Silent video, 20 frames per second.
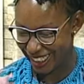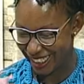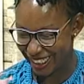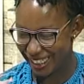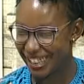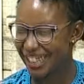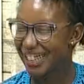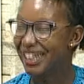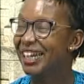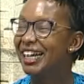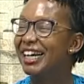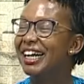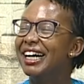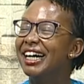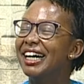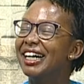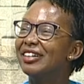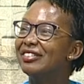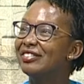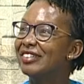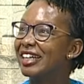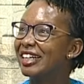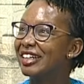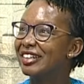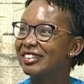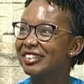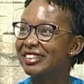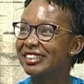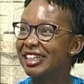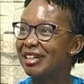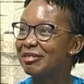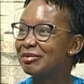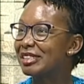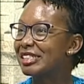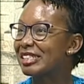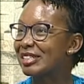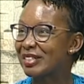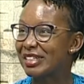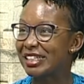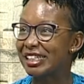People see. Oh my god, I'm just
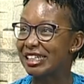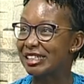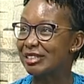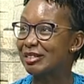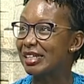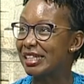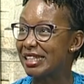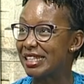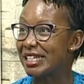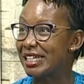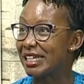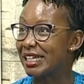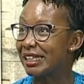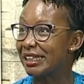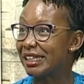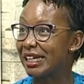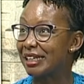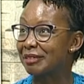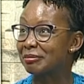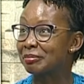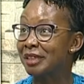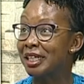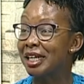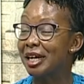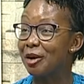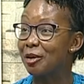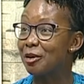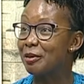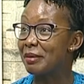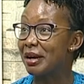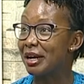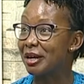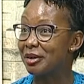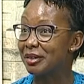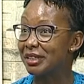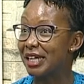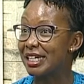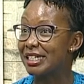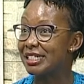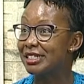looking at People it and thinking that, oh my god,
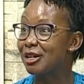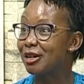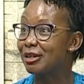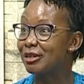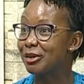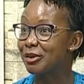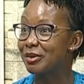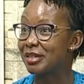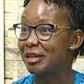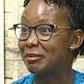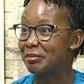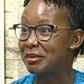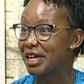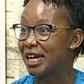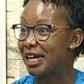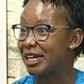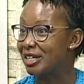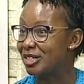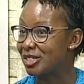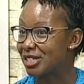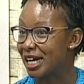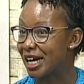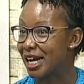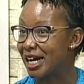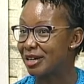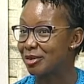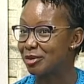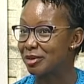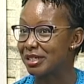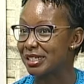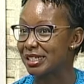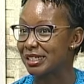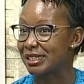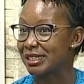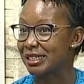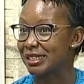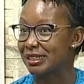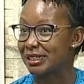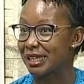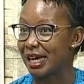I did not know that being a HR was
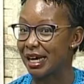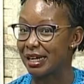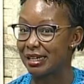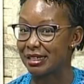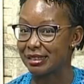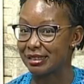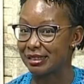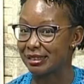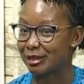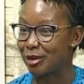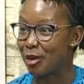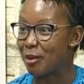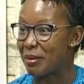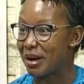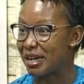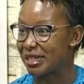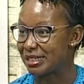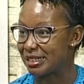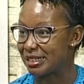had so much